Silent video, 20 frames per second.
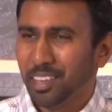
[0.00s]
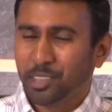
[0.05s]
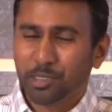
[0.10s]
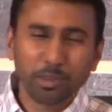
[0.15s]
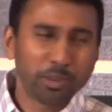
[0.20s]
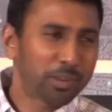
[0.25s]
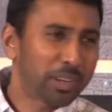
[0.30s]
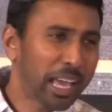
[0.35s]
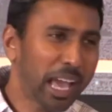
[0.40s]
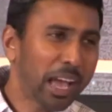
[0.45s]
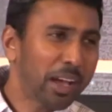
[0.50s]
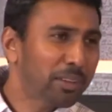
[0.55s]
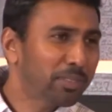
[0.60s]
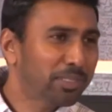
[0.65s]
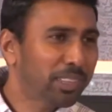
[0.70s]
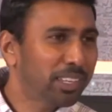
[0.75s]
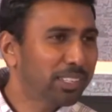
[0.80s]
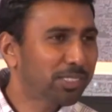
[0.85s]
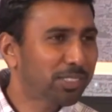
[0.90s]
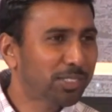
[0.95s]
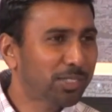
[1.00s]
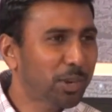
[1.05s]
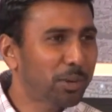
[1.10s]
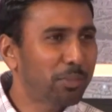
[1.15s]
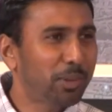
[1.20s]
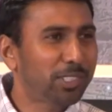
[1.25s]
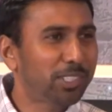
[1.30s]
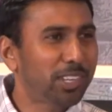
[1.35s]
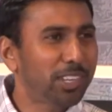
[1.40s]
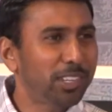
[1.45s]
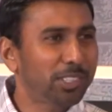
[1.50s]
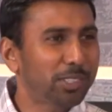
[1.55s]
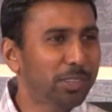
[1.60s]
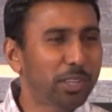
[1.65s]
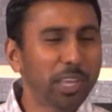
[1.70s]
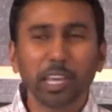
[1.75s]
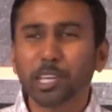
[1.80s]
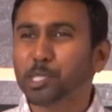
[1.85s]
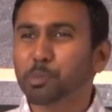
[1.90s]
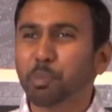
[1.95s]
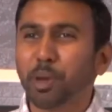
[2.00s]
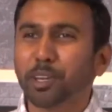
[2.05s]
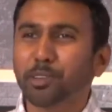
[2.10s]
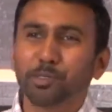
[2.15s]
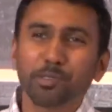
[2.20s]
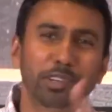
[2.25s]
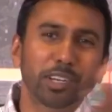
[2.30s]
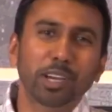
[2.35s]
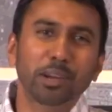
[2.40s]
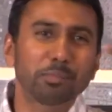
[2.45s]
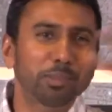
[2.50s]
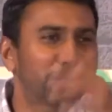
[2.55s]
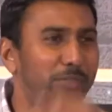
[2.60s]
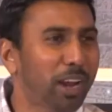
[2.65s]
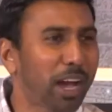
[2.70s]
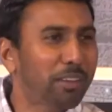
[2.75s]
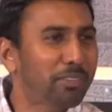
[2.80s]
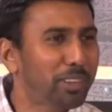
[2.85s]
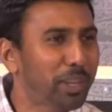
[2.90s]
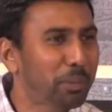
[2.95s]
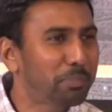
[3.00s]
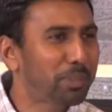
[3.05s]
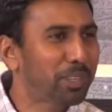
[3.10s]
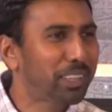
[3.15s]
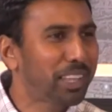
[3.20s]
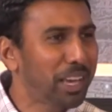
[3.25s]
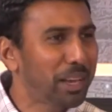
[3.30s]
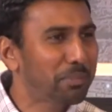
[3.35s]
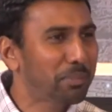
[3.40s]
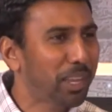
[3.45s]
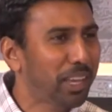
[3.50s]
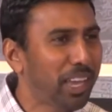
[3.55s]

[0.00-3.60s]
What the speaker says: You know, now things are so much easier. They expect you to come and travel up to them.